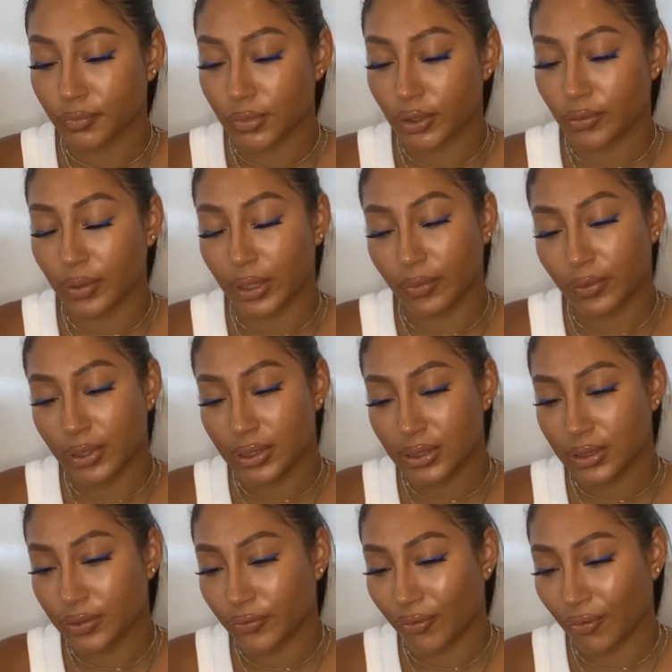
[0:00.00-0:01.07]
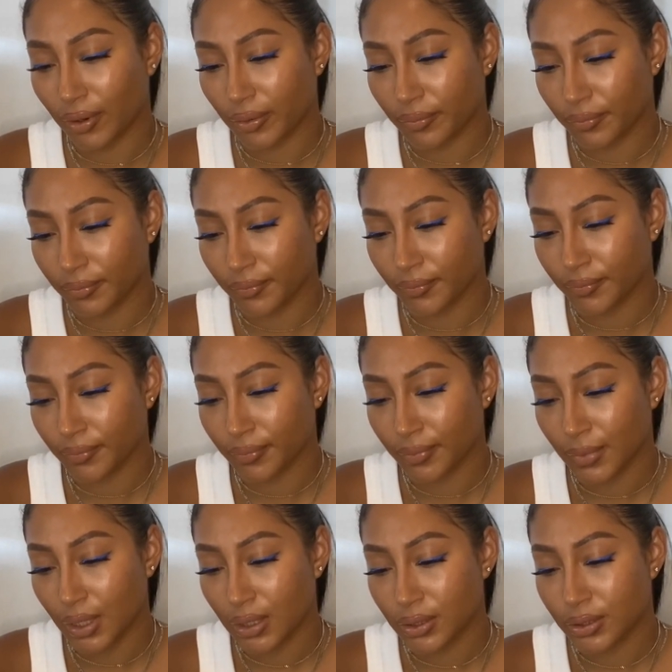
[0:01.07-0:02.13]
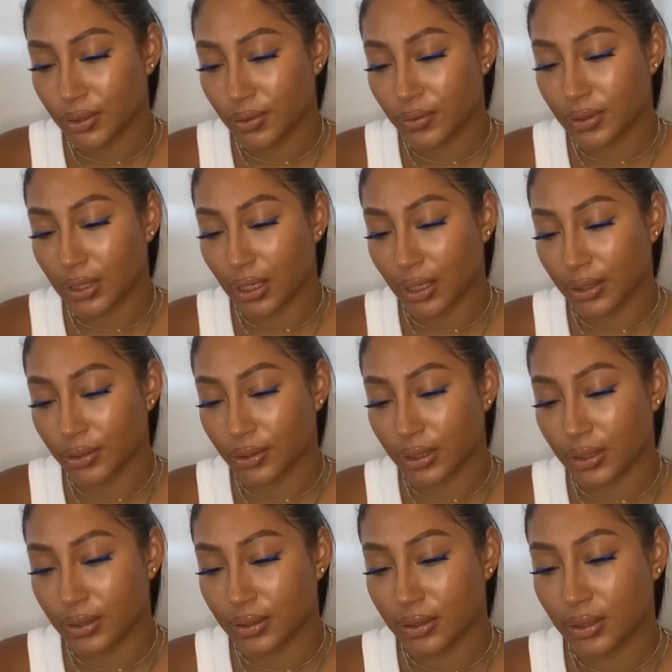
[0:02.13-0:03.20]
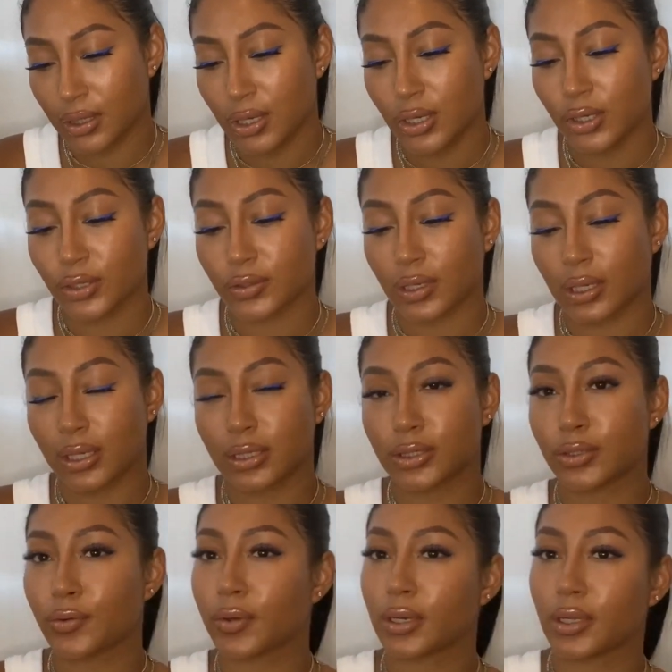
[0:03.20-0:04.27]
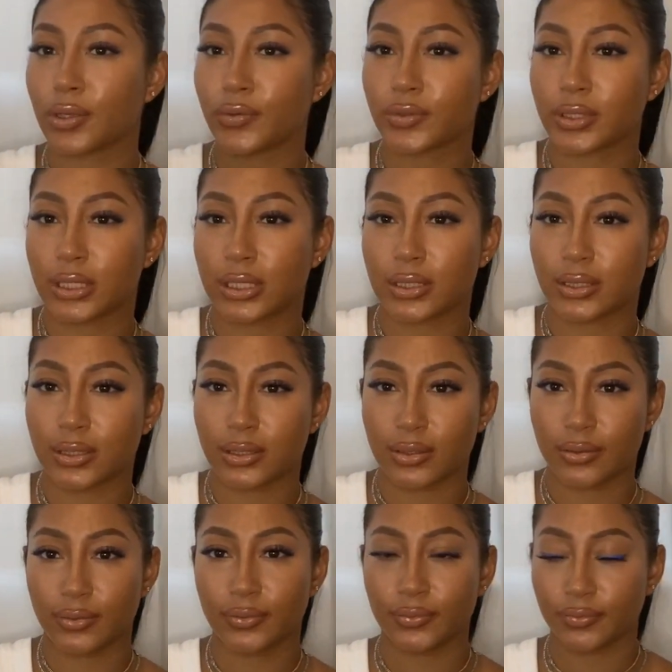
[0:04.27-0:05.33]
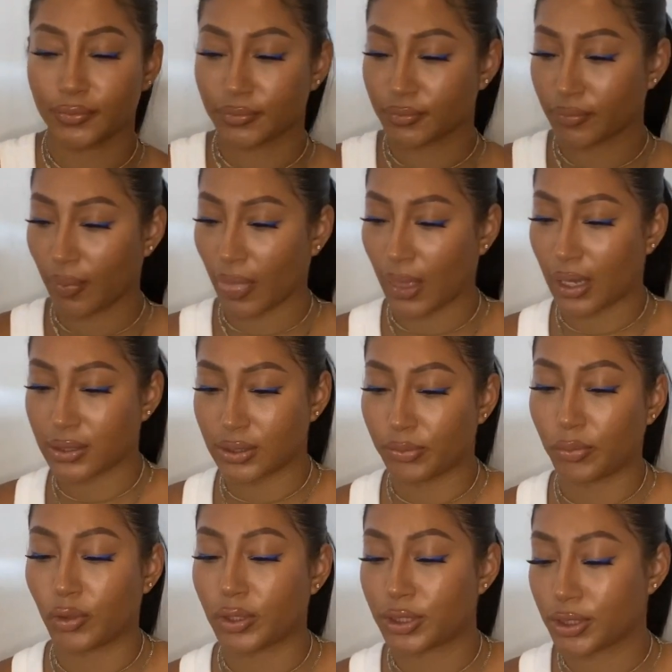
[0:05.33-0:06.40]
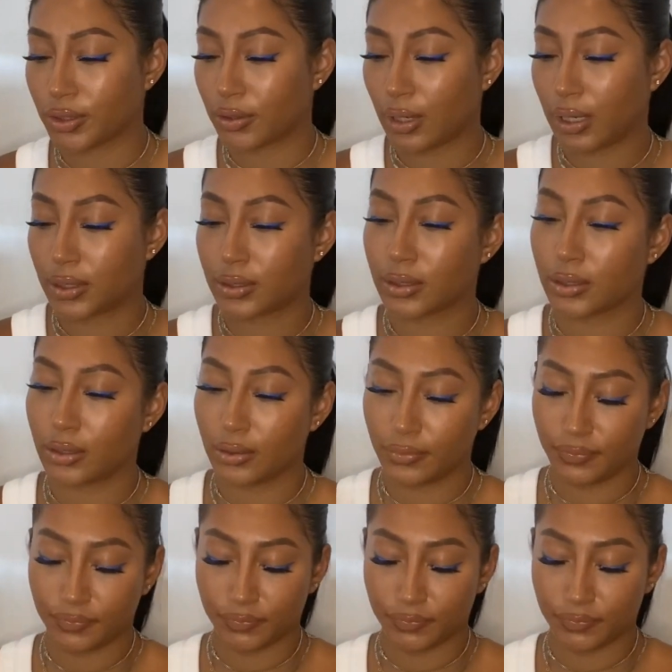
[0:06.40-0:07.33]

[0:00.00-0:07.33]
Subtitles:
So wait, what is this for? Soothes and hydrates. So I guess you can use this as a moisturizer.